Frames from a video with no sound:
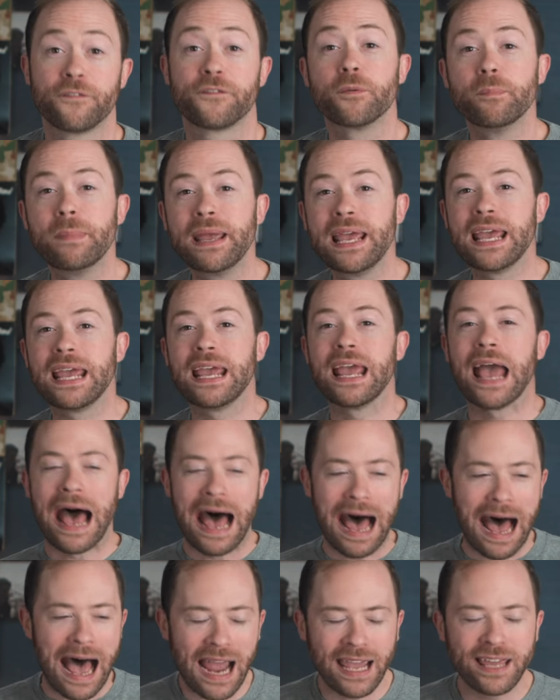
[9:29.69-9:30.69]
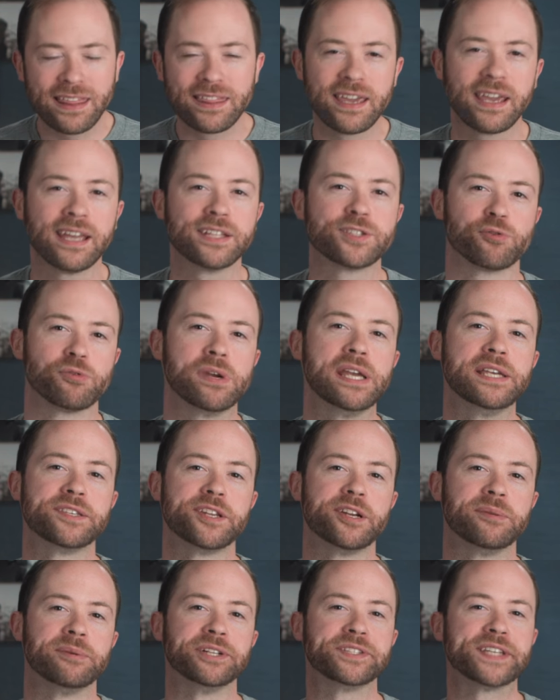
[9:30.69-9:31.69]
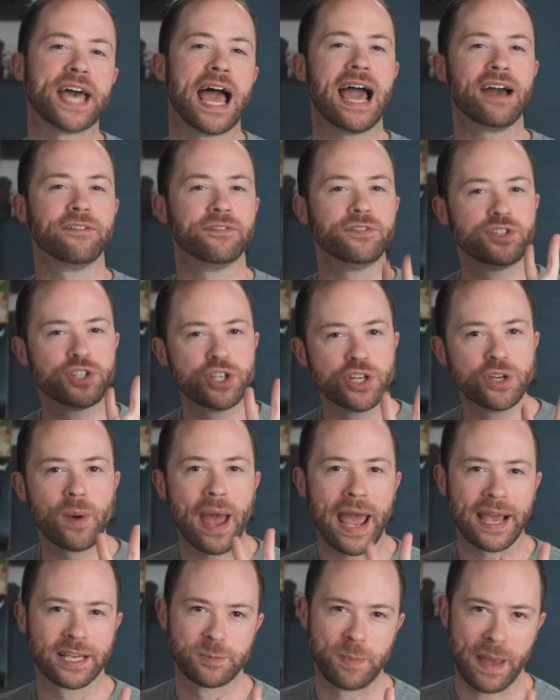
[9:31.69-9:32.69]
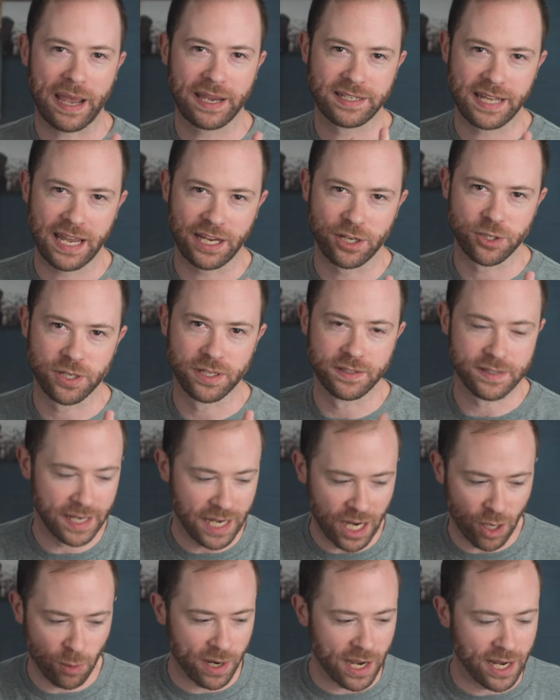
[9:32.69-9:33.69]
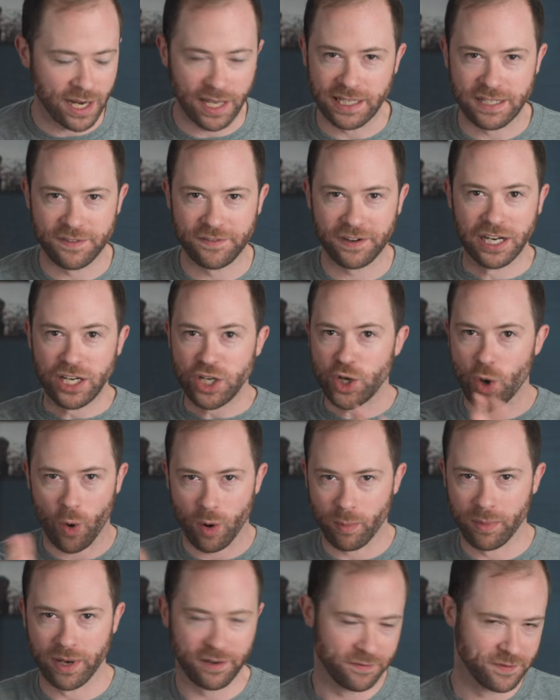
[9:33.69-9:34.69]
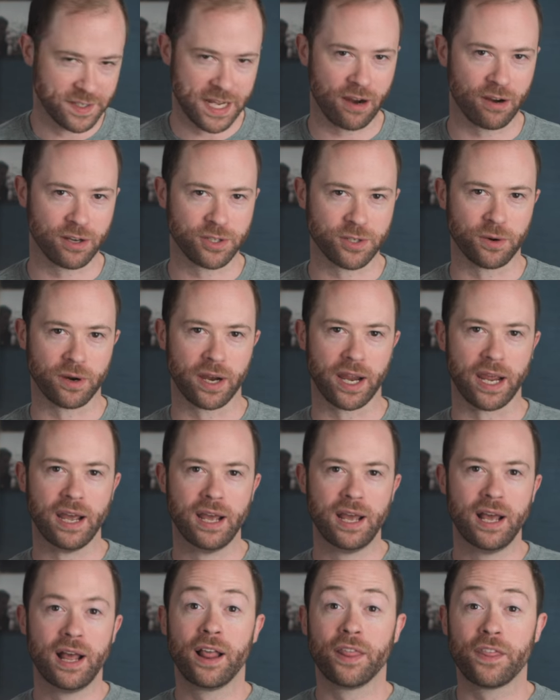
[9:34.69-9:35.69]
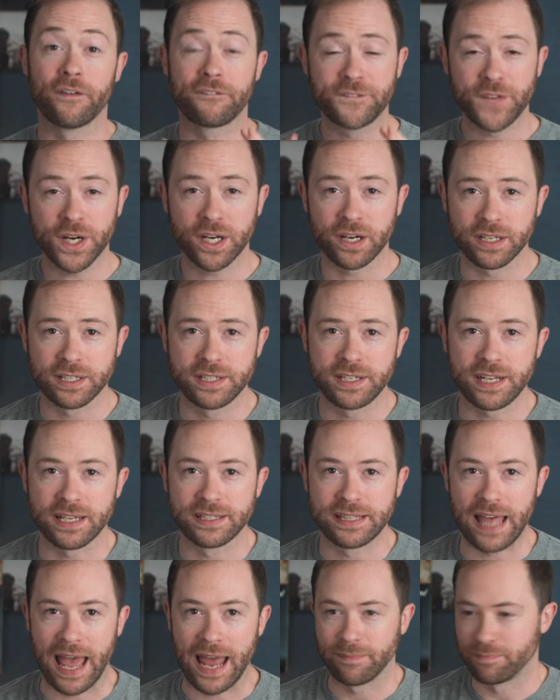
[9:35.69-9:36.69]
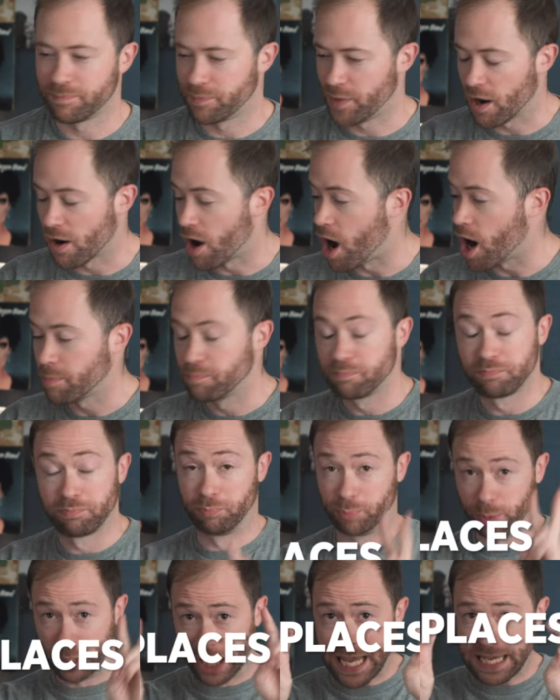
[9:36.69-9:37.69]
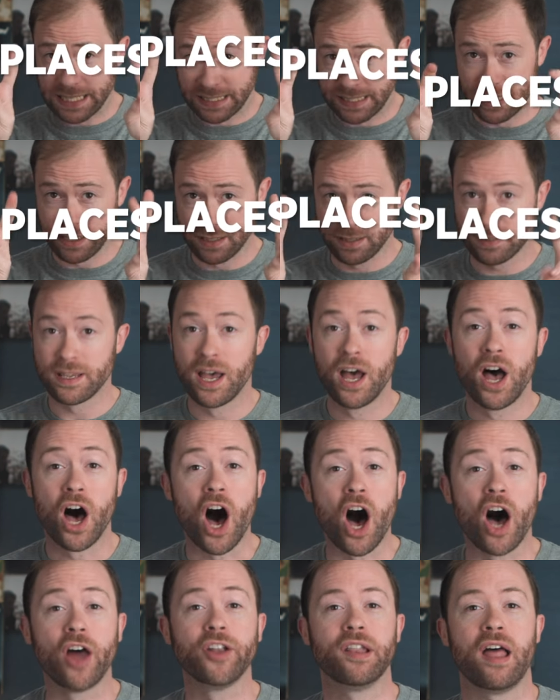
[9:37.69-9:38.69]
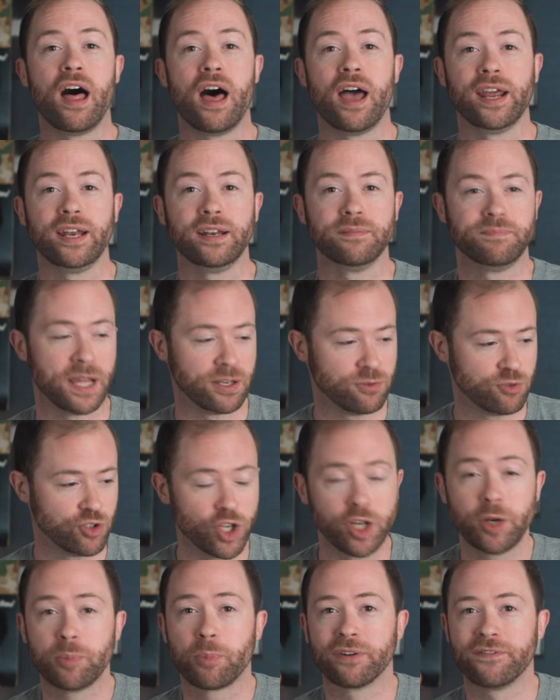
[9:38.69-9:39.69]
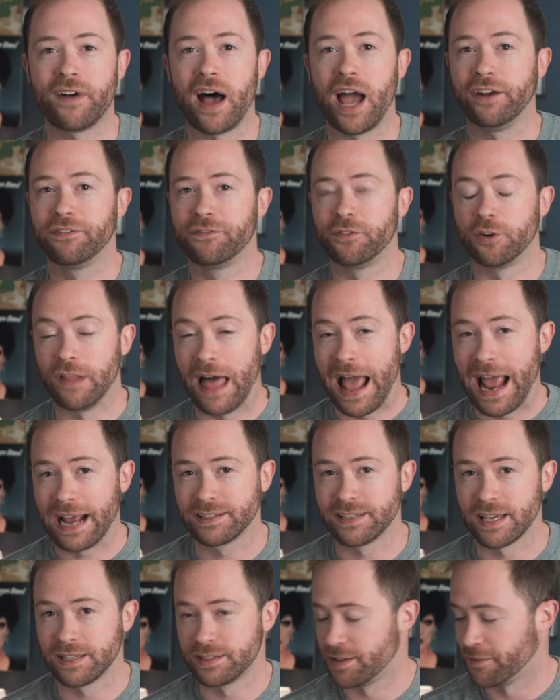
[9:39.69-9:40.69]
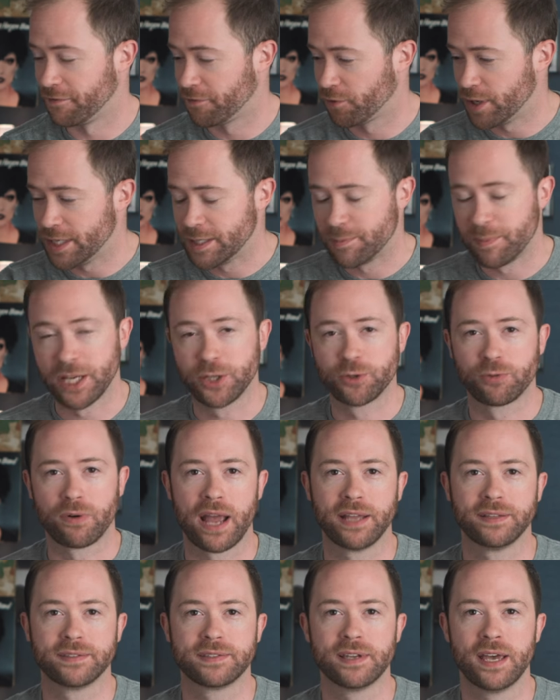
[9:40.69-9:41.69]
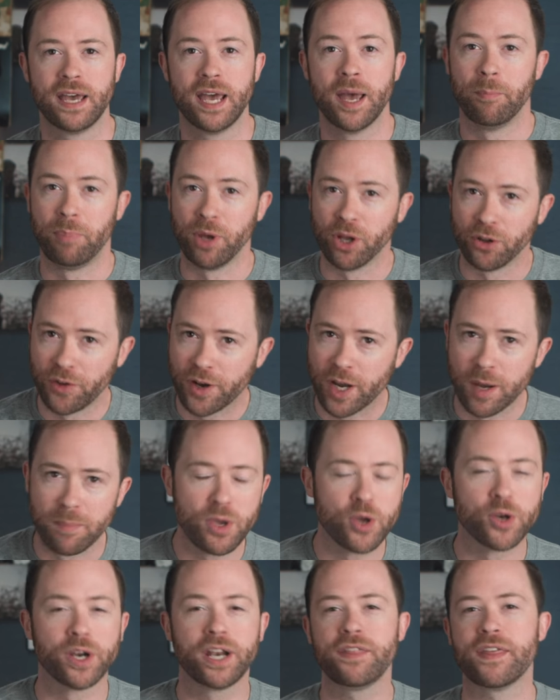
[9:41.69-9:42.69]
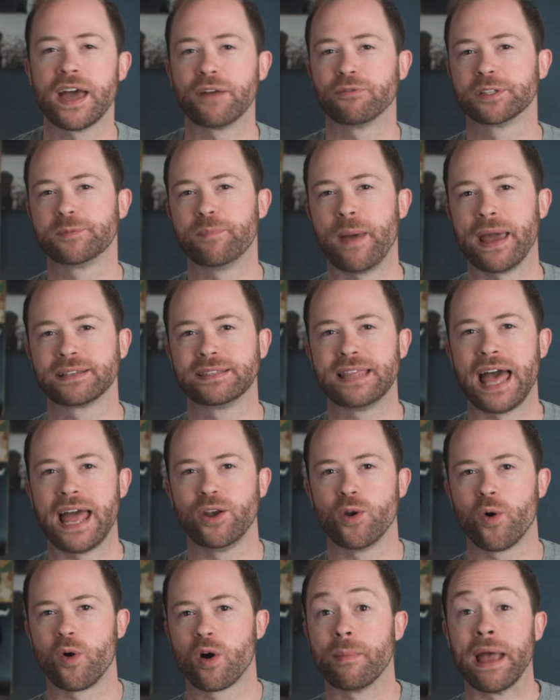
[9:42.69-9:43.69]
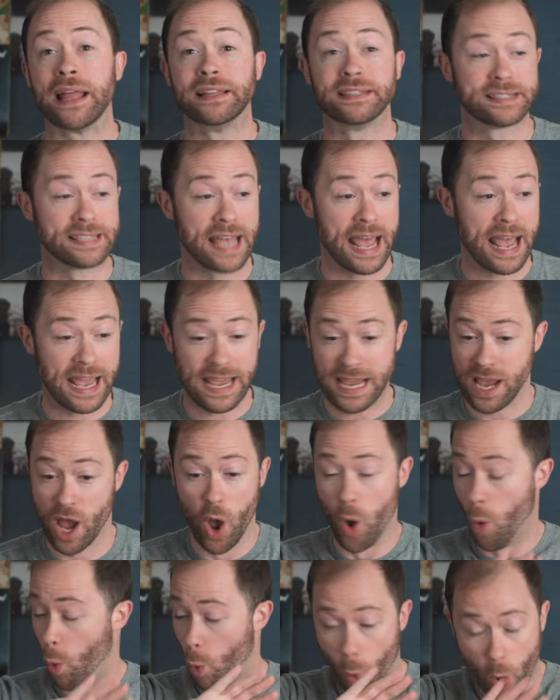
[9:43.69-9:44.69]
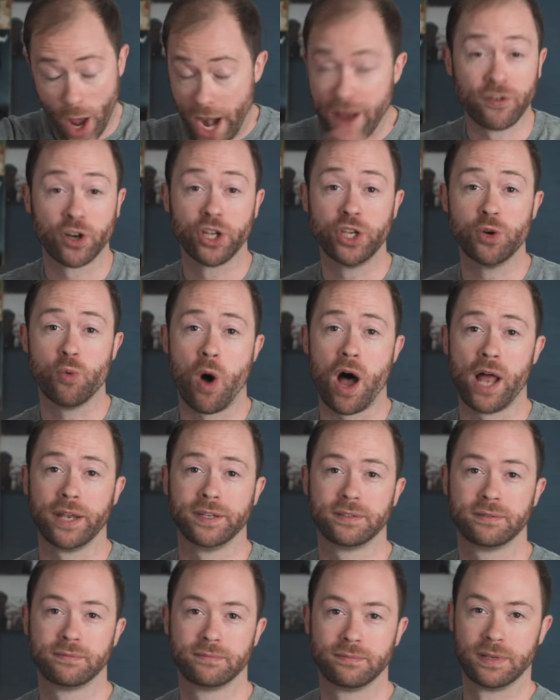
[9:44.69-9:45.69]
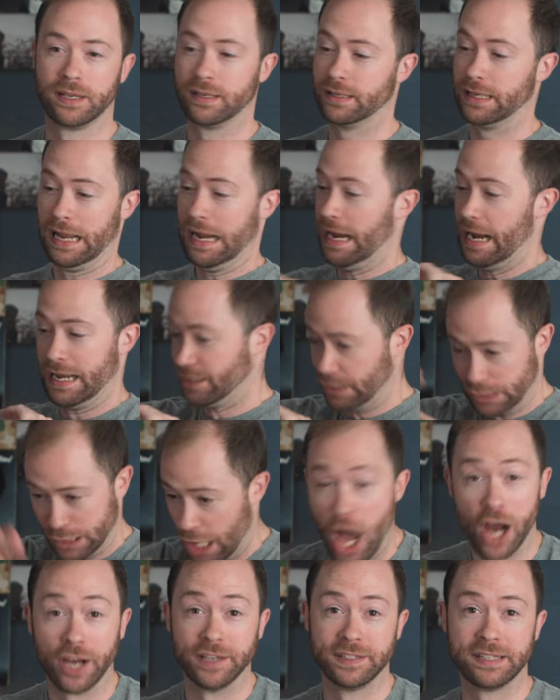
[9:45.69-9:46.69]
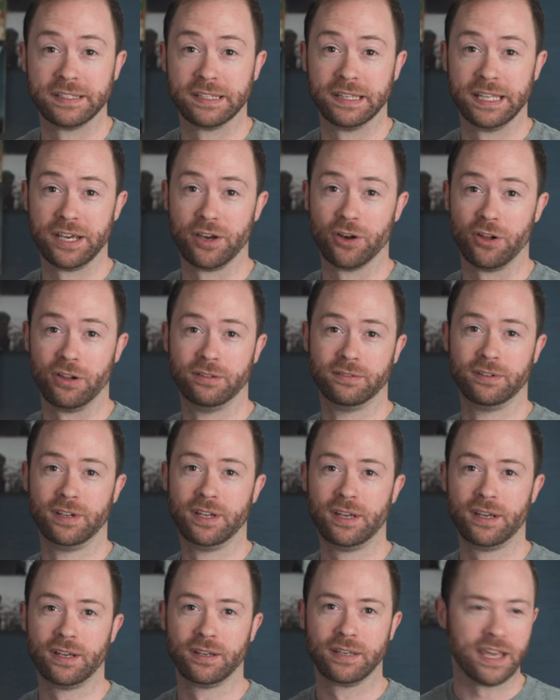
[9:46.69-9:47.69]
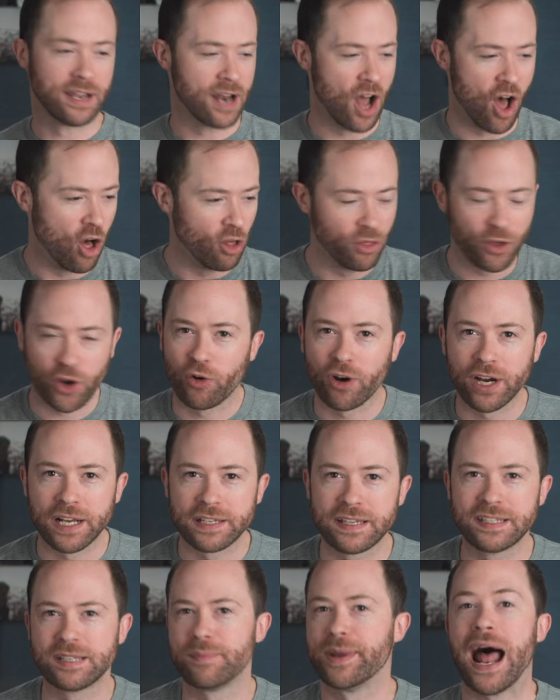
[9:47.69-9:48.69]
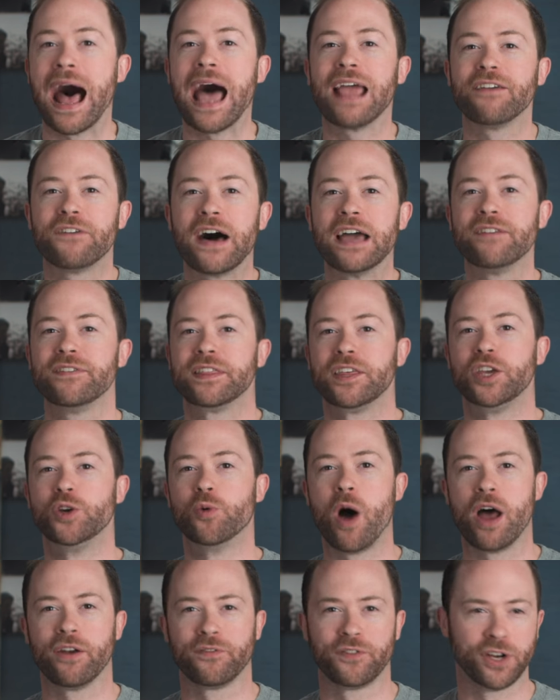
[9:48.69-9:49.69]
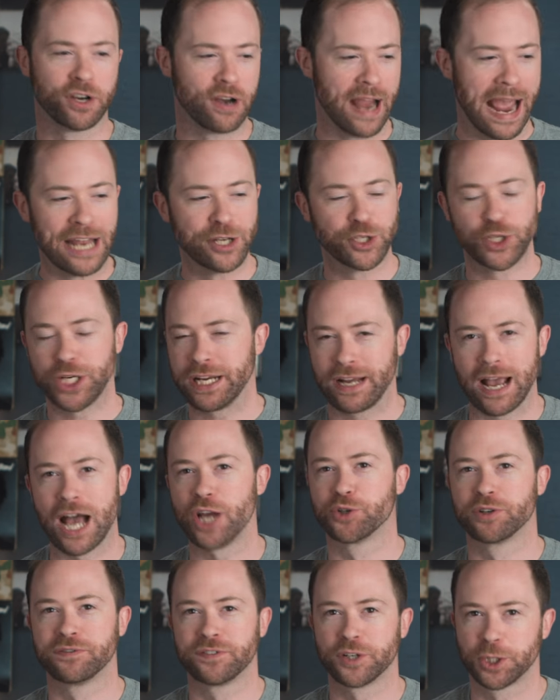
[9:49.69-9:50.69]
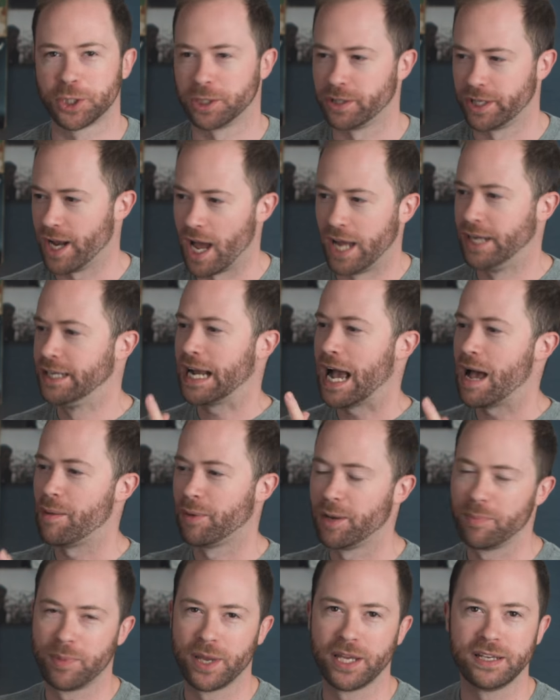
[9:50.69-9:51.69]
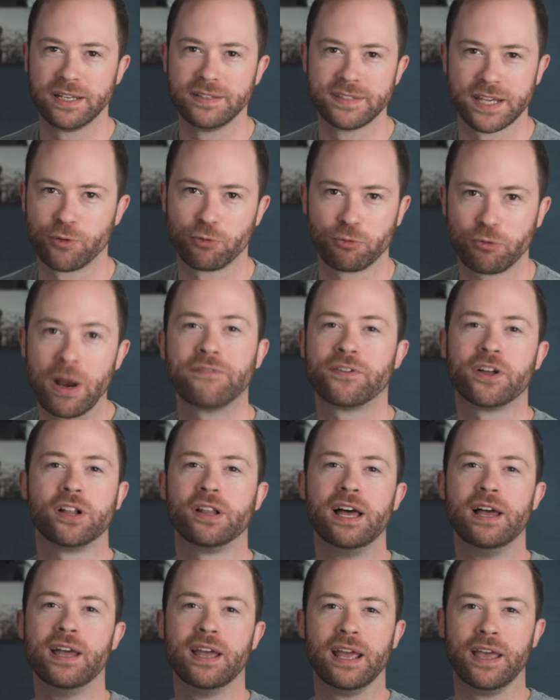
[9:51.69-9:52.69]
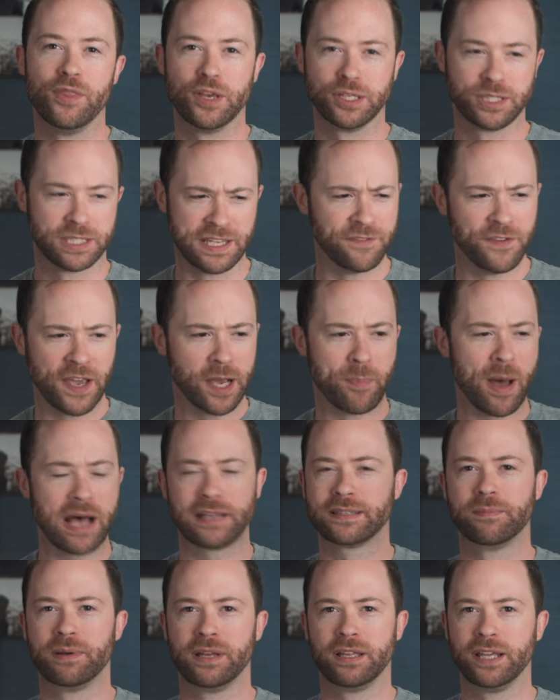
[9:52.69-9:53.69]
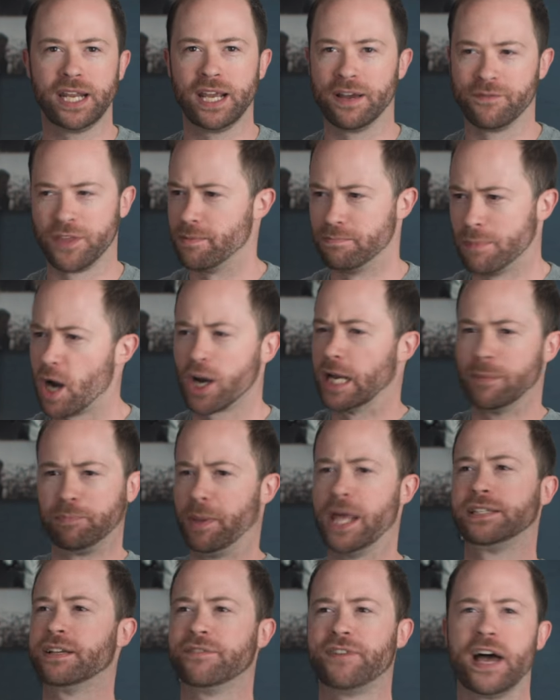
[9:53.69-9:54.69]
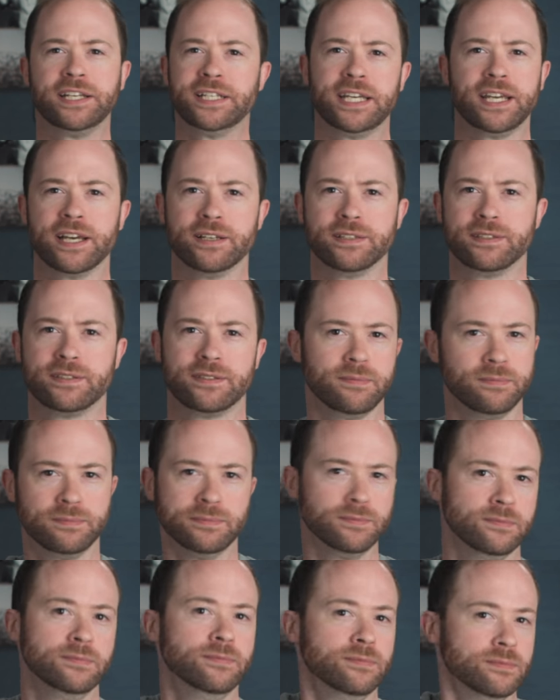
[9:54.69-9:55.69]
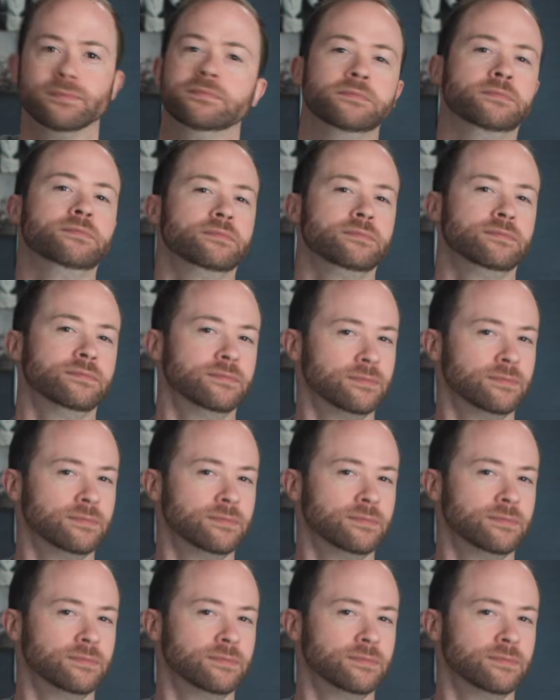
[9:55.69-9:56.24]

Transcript: For me, I think it's reasonable to have two expectations, and here we're getting into very normative territory. The first is that there are places online that should provide full access to free speech rights. Build a community that respects that norm and say whatever you want, as long as it's legal. Get all the criticism and high-fiving that you want for your edgy, controversial, and uncommon opinions and revel in the civic possibility of the marketplace of ideas. Hm.